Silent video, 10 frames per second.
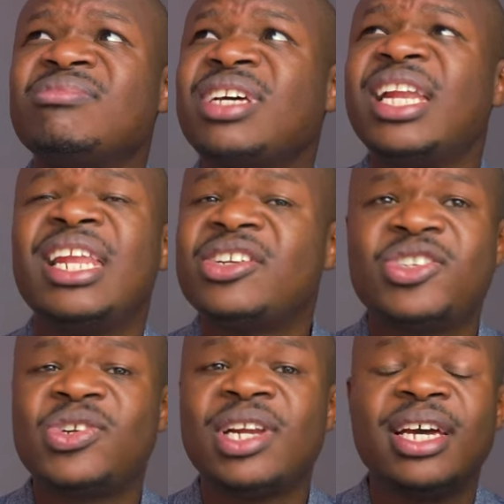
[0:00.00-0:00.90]

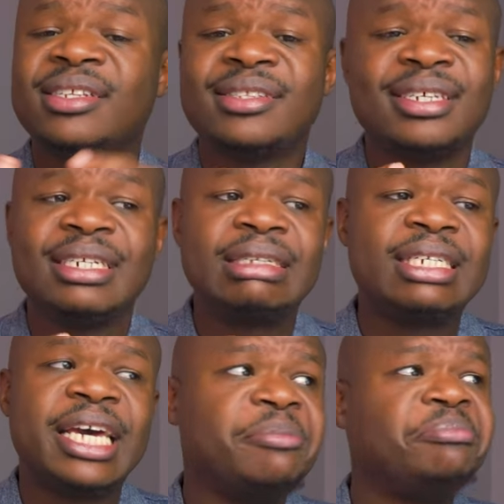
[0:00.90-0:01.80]
electrolytes in
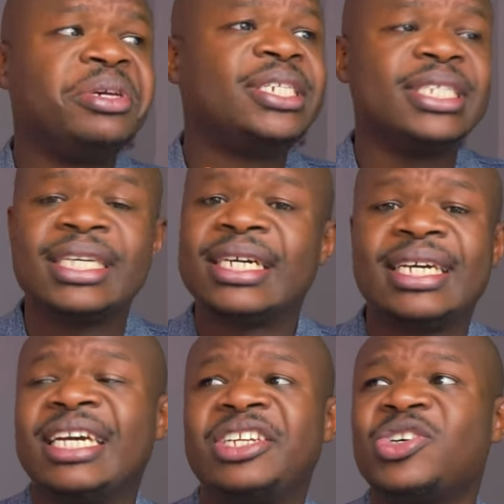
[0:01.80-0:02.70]
diabetic
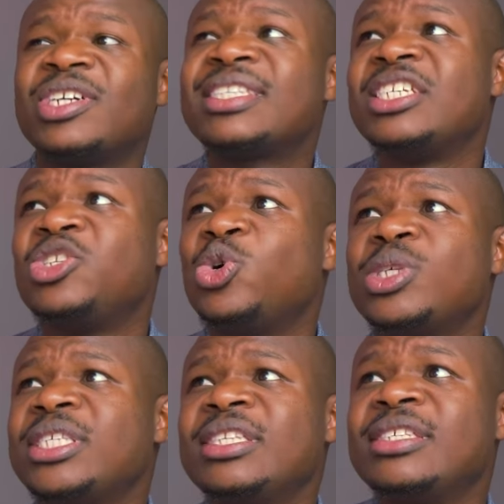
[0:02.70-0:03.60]

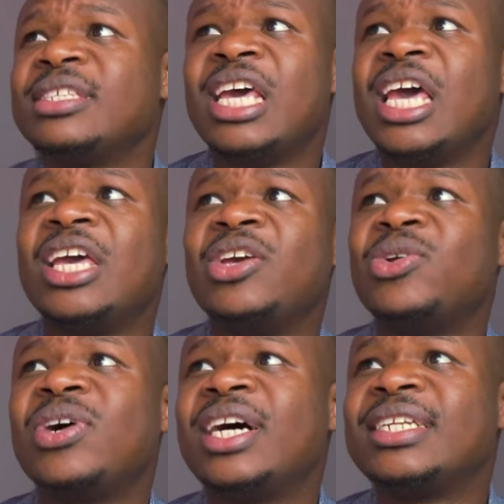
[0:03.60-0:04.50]
ketoacidosis, you
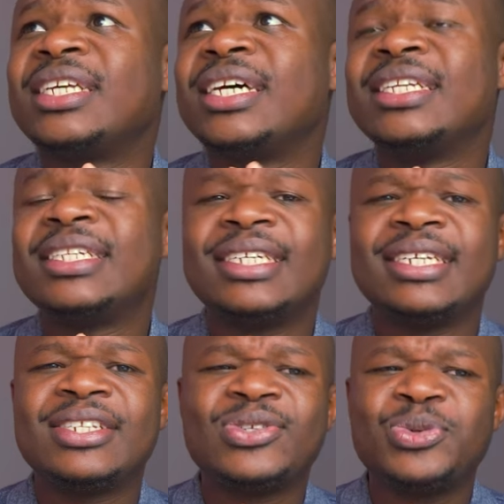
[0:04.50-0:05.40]
know, and, and,
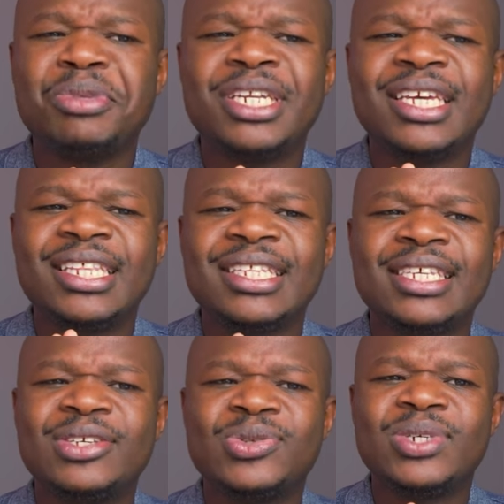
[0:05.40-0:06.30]
and so many other
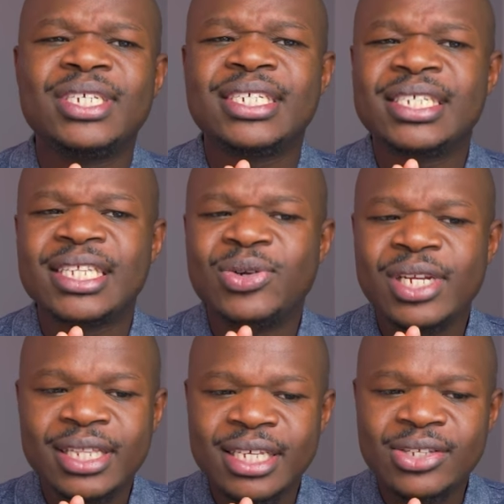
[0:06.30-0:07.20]
things which the
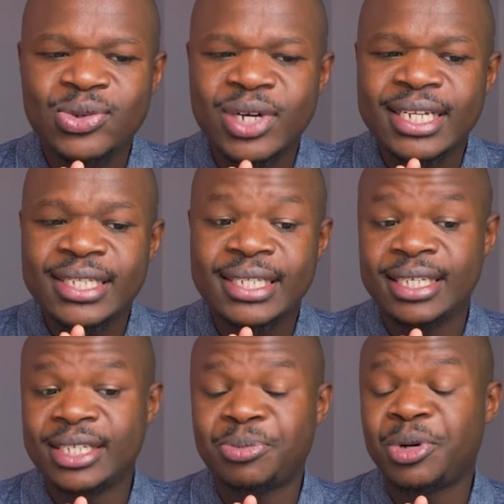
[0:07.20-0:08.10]
only things you can
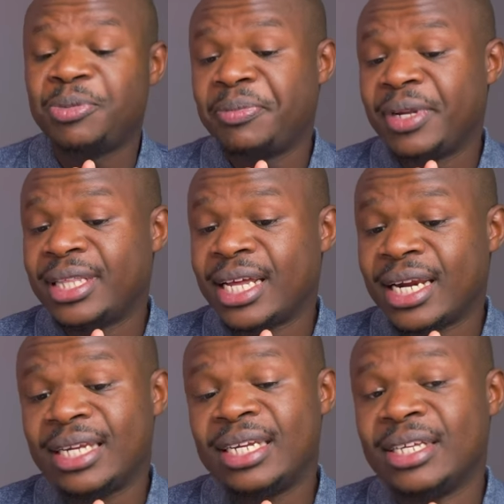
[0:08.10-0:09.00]
see is probably the
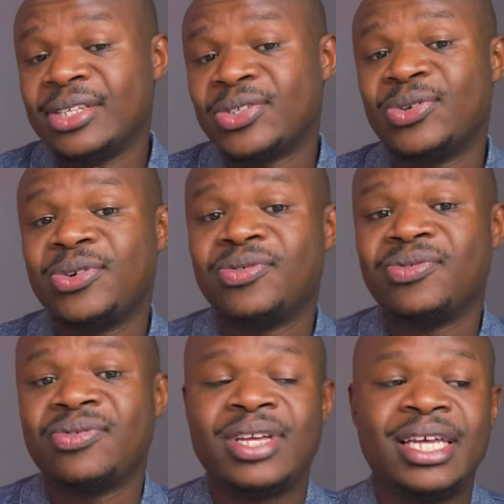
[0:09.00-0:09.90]
readings
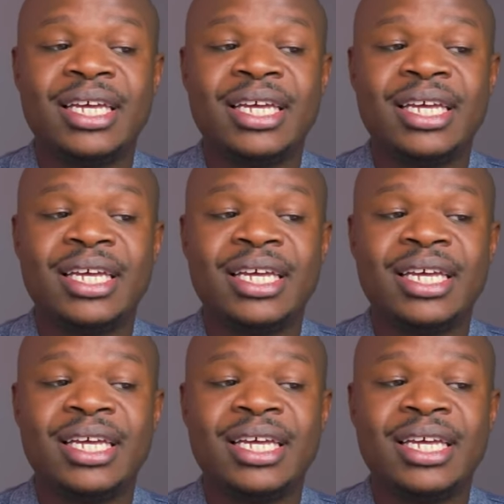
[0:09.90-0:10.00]
of